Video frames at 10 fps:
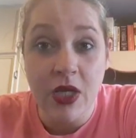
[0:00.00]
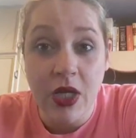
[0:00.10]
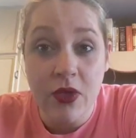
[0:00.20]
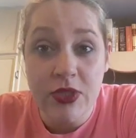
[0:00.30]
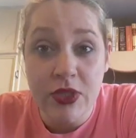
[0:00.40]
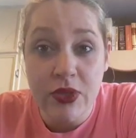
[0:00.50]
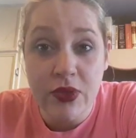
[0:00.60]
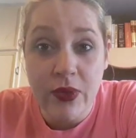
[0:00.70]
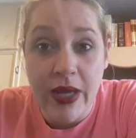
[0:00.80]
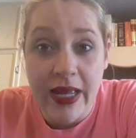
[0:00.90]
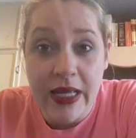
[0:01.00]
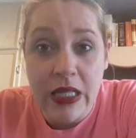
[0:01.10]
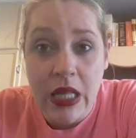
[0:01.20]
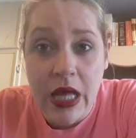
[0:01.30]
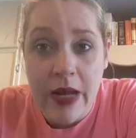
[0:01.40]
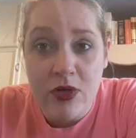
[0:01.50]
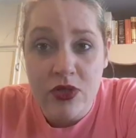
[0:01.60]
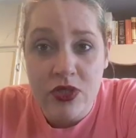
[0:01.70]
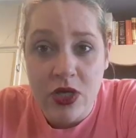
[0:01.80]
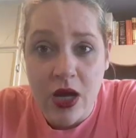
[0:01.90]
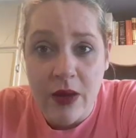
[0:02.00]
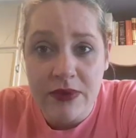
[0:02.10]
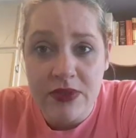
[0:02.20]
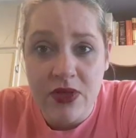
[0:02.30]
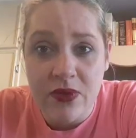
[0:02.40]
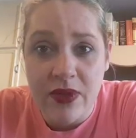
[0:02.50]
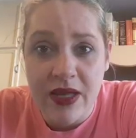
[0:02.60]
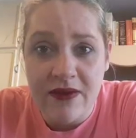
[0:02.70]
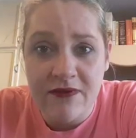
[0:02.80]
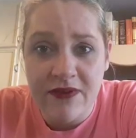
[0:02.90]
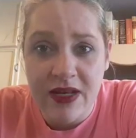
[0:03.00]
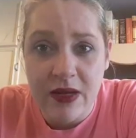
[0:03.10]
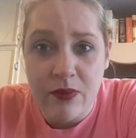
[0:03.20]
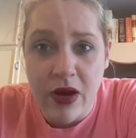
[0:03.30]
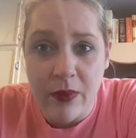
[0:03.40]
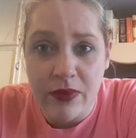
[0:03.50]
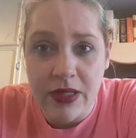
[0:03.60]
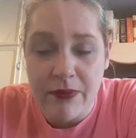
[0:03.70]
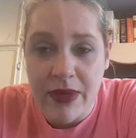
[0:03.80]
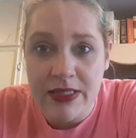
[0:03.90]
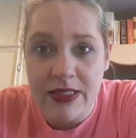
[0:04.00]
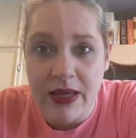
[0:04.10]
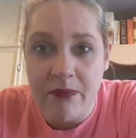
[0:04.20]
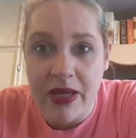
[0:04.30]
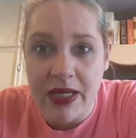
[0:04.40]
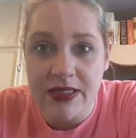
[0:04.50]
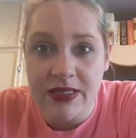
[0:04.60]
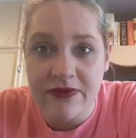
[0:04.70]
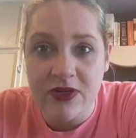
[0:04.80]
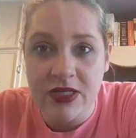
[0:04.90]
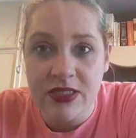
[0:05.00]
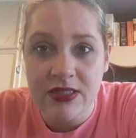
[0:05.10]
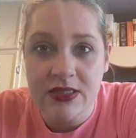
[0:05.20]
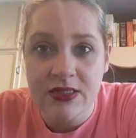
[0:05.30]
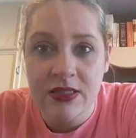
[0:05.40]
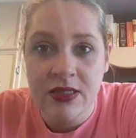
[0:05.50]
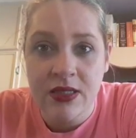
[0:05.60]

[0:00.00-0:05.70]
go to a climber shop so they can fit it properly. It makes a big difference.